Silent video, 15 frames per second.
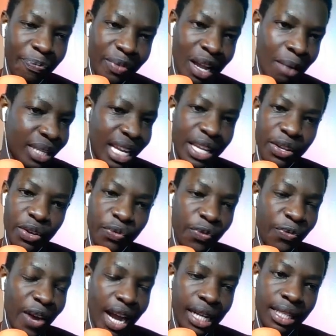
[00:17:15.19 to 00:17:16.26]
I'm telling you, for
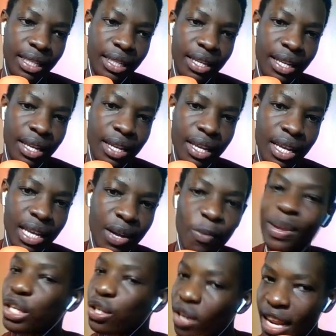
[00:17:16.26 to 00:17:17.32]
facts. We
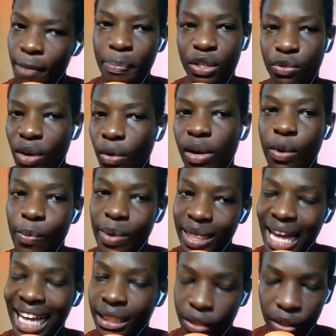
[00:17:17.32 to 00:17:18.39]
shouldn't be struggling with
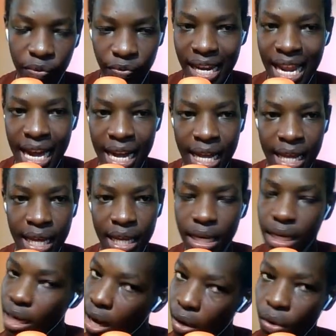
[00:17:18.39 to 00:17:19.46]
Aston Villa.
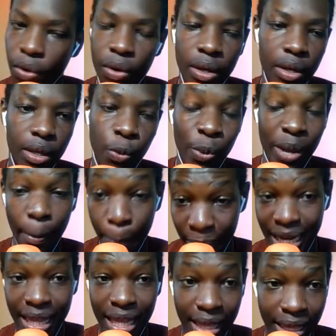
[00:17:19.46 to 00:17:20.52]
No, we are
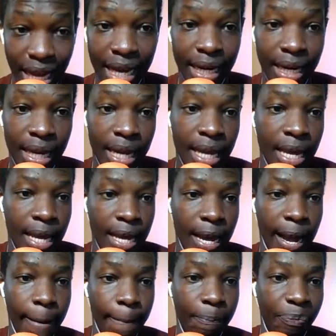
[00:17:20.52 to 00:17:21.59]
better than that.
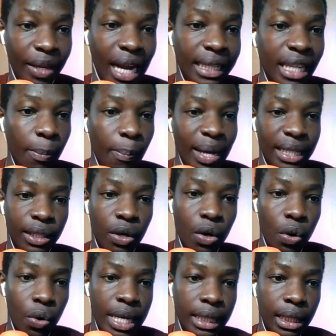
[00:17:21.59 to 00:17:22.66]
Ateta must
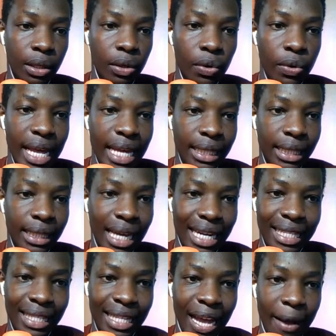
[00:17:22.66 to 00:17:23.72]
go. He's clueless. That
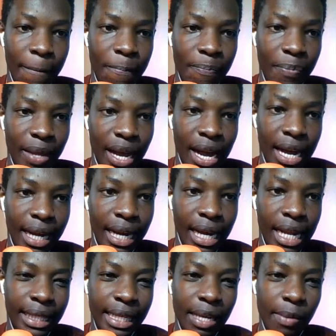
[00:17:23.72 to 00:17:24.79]
is
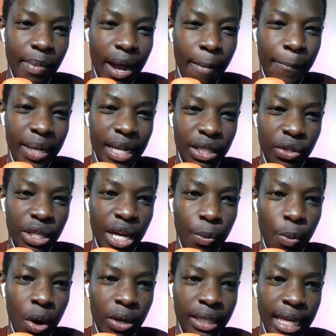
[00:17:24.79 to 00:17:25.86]
Galadzima. Peterson De
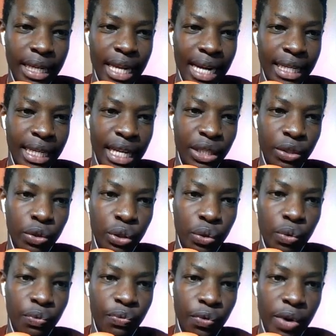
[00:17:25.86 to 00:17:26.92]
Rock said Ateta is not
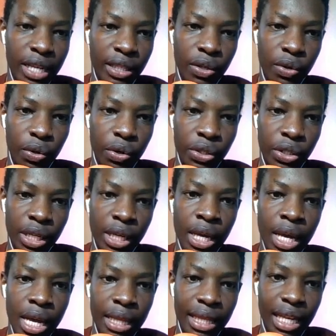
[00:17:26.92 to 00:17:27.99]
good for us. No, Kosi.
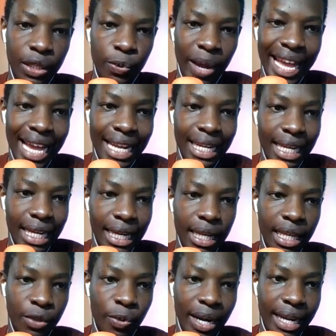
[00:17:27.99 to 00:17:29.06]
That's
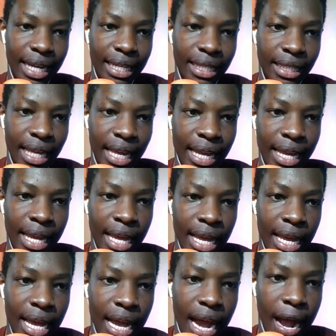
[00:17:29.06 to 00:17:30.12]
what I can say.
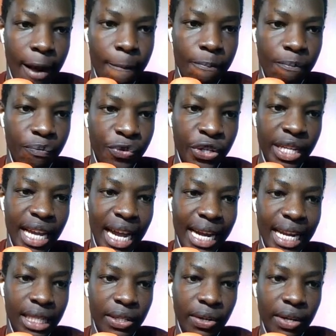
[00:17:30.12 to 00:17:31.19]
Johnny
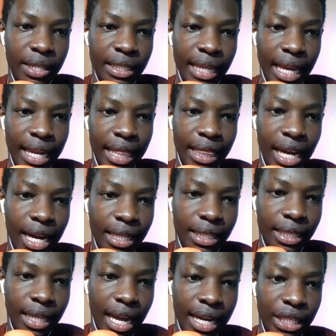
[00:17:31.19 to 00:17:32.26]
Anderson said
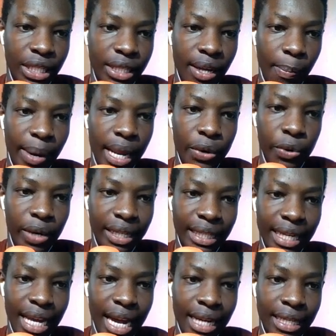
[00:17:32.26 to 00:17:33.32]
thanks. And Samuel Enuka
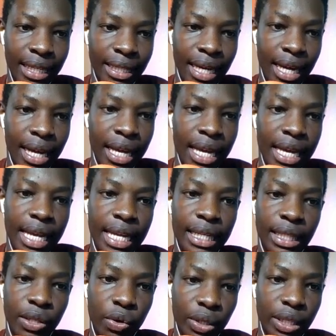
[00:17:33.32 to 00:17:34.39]
said Ateta
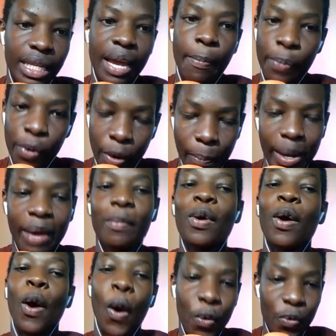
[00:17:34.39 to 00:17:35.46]
is not a problem
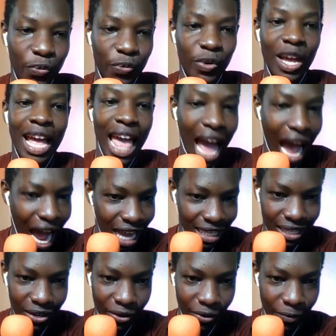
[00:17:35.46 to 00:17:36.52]
of
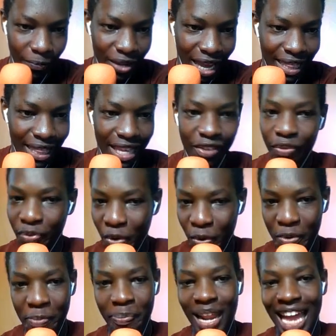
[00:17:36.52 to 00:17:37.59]
Arsenal, and there are four
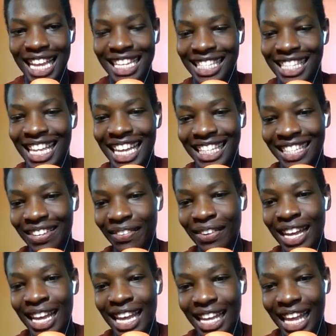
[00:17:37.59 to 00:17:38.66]
replies there. So
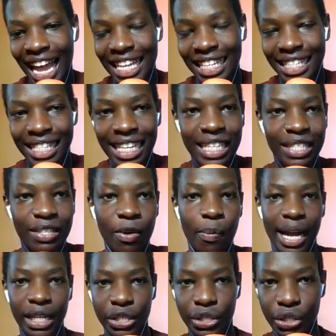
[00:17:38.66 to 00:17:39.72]
guys, thank you so
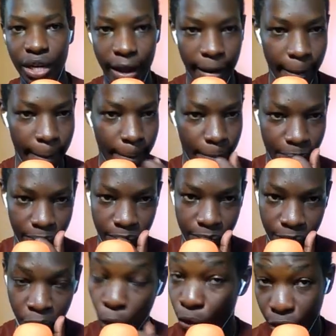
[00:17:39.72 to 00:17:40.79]
much
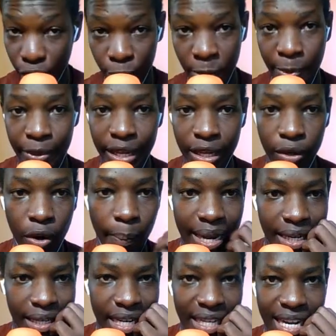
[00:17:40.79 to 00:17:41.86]
for all those people that
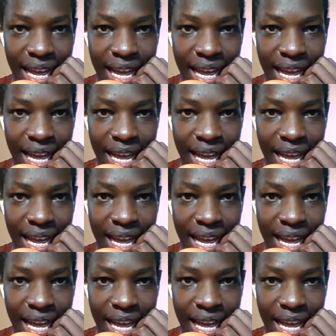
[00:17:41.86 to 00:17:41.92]
commented.